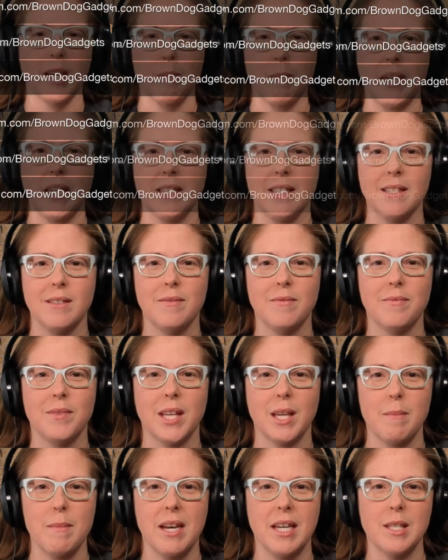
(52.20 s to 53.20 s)
button,
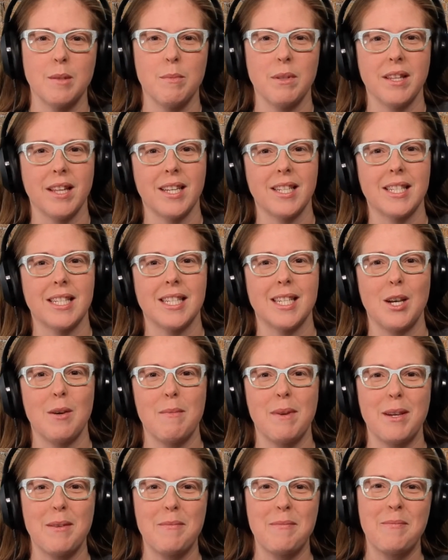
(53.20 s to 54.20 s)
like my husband likes to tell
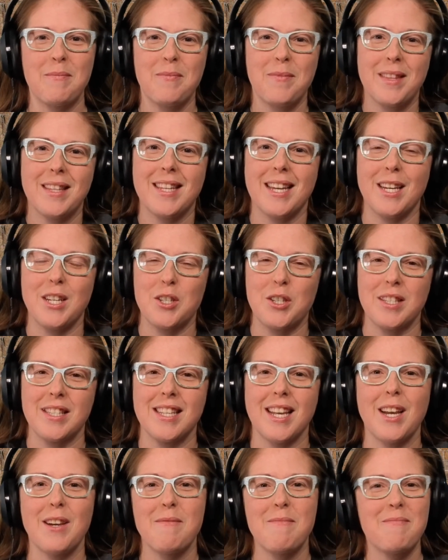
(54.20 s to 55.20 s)
me I should
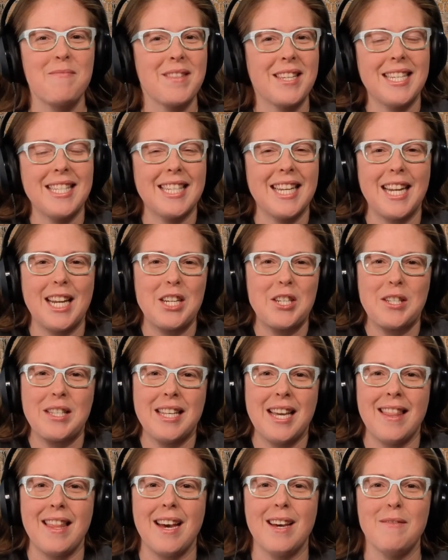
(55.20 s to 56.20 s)
say. He said I should
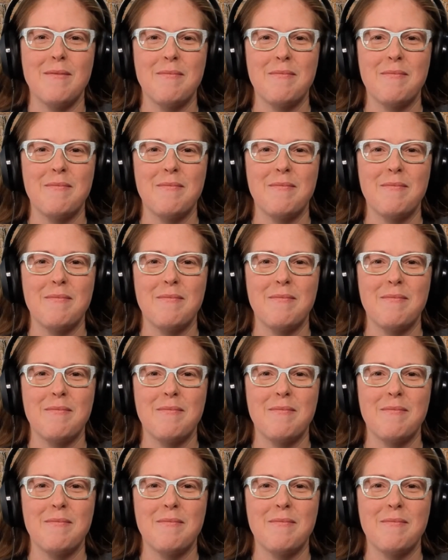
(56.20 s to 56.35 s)
say that.